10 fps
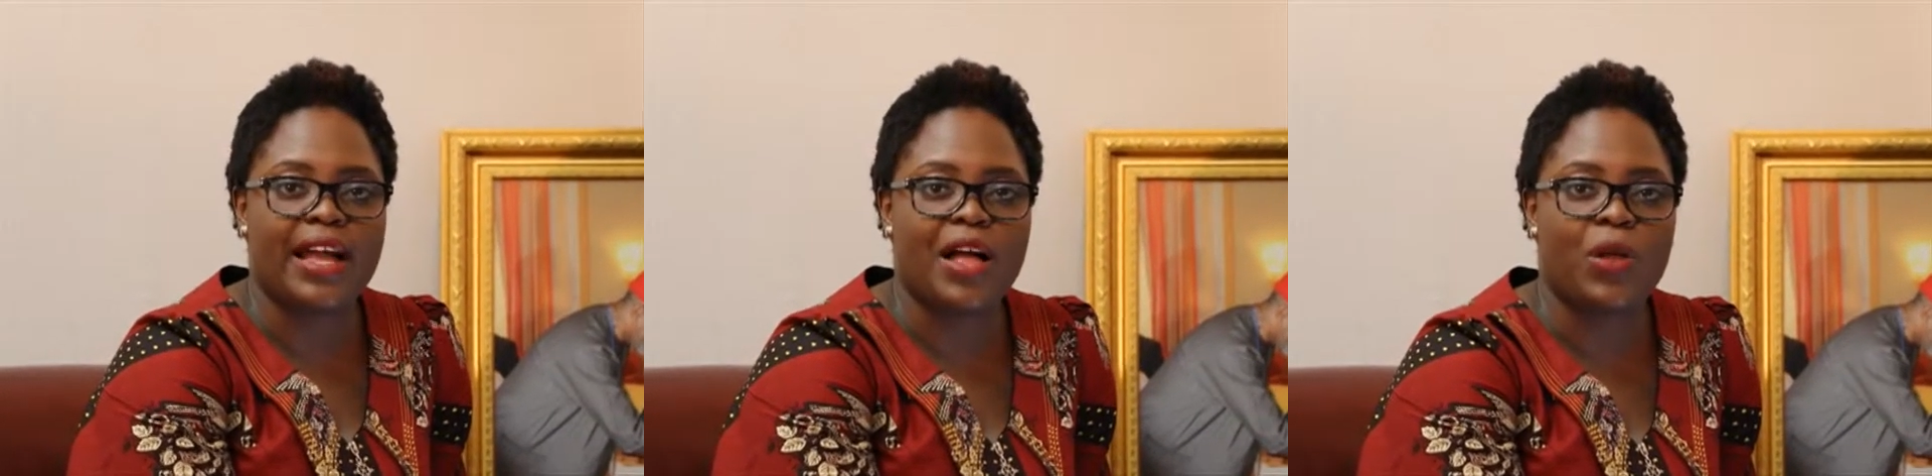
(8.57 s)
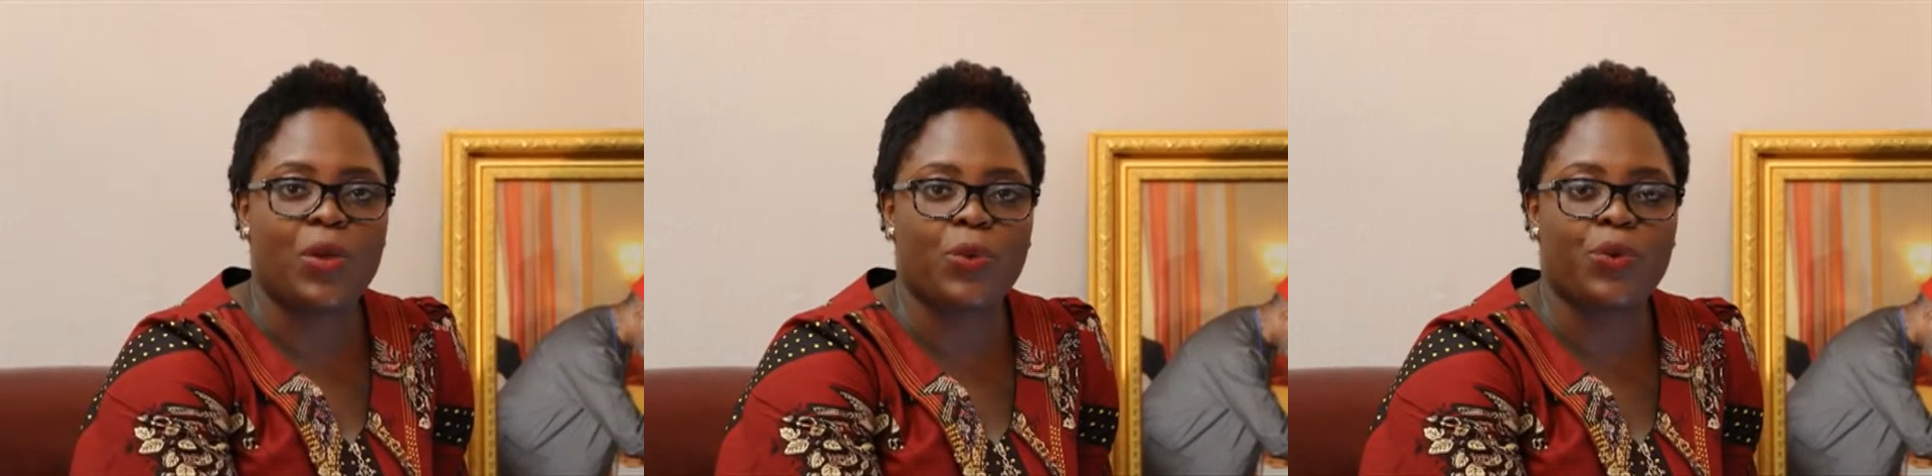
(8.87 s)

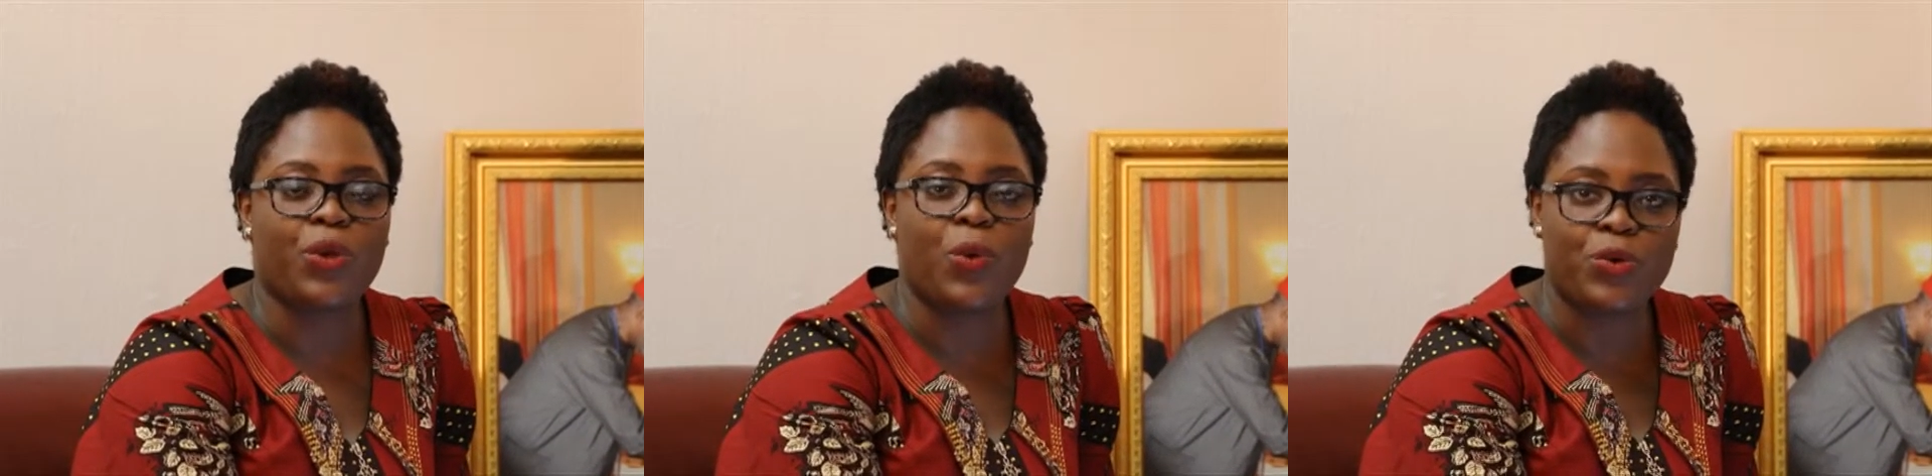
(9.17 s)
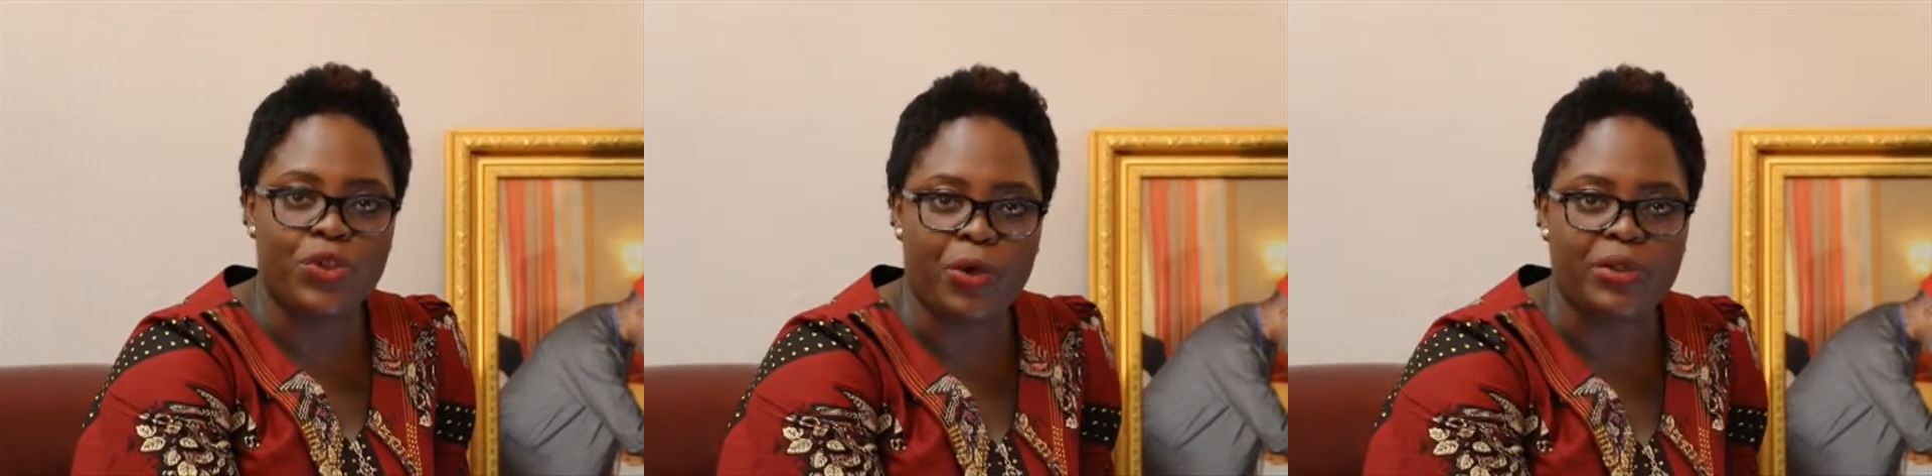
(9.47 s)
Now, we
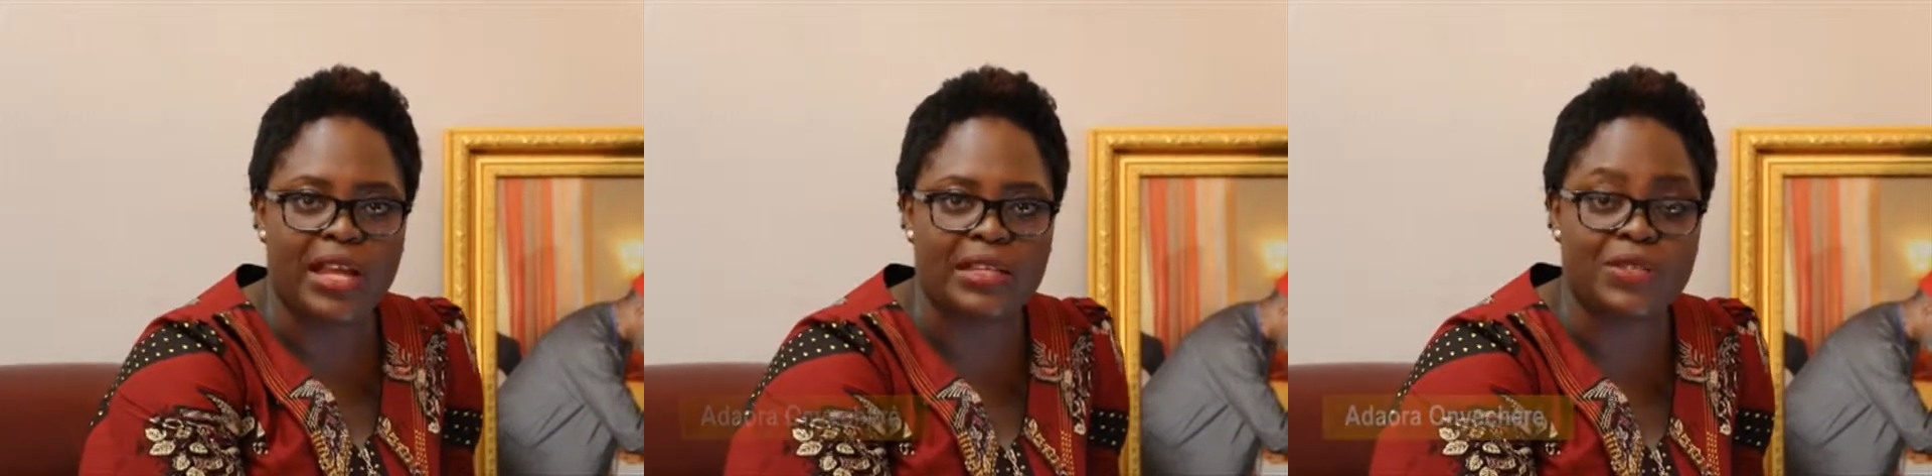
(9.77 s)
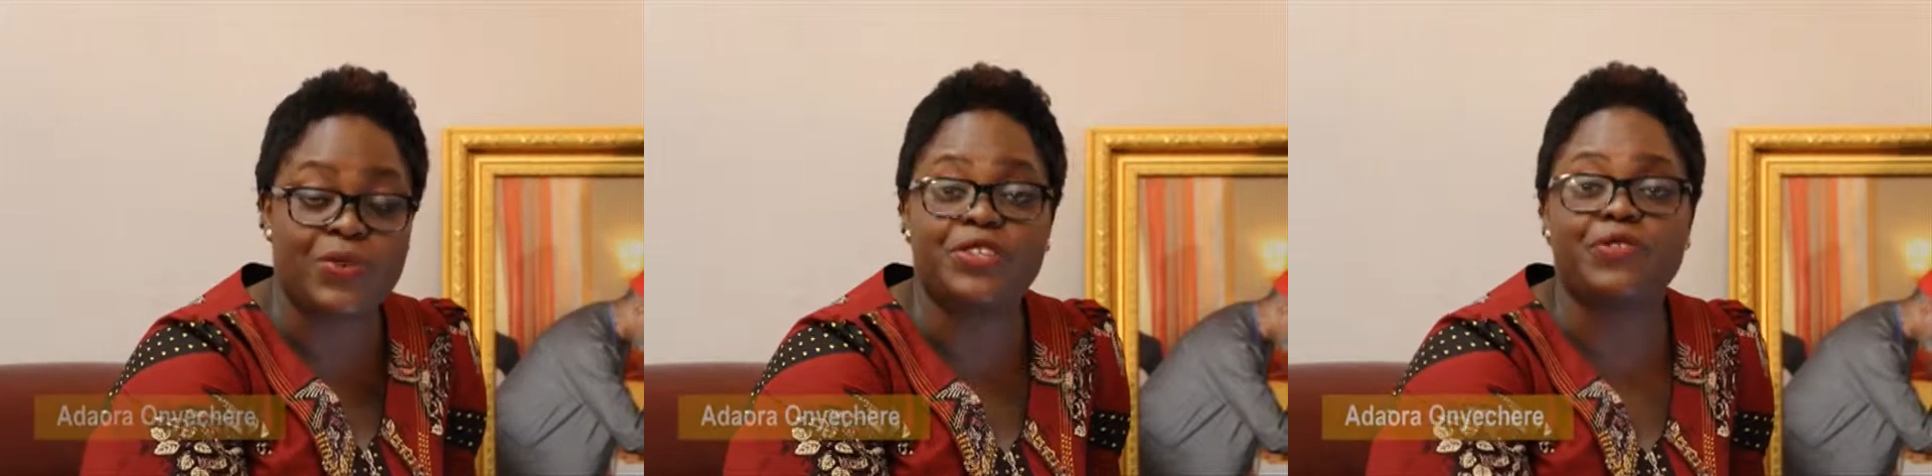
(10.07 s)
all know that the
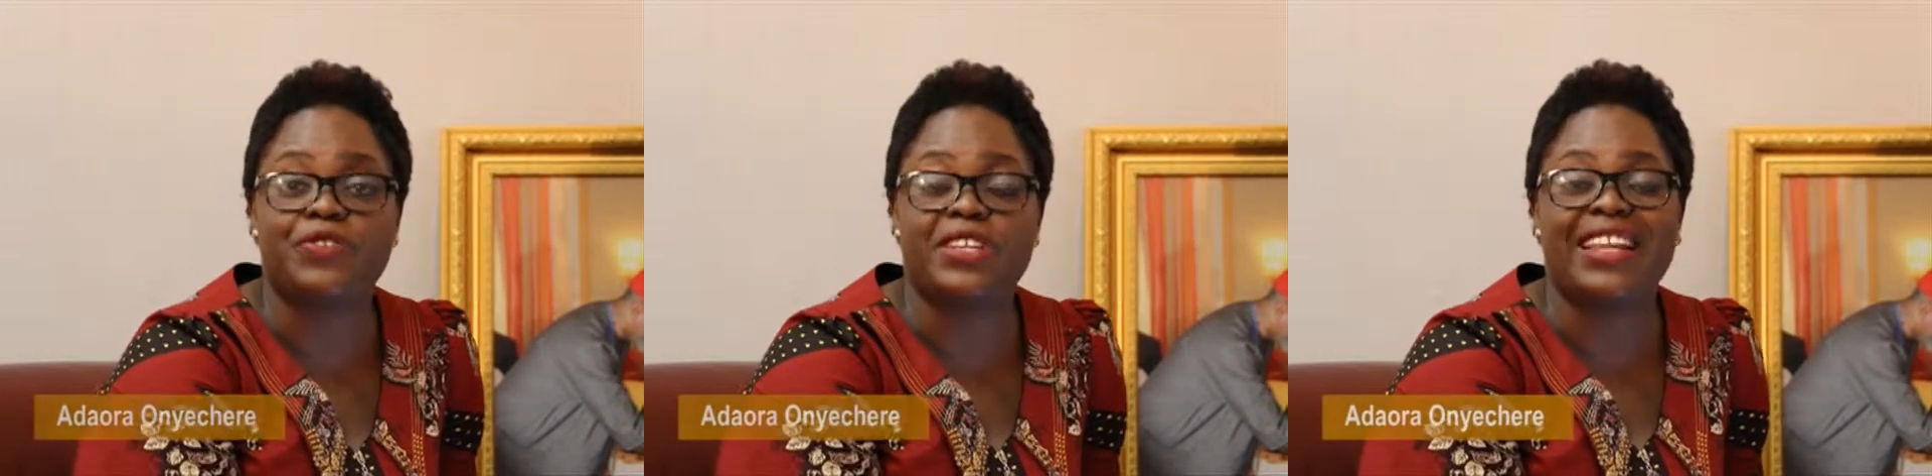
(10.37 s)
2015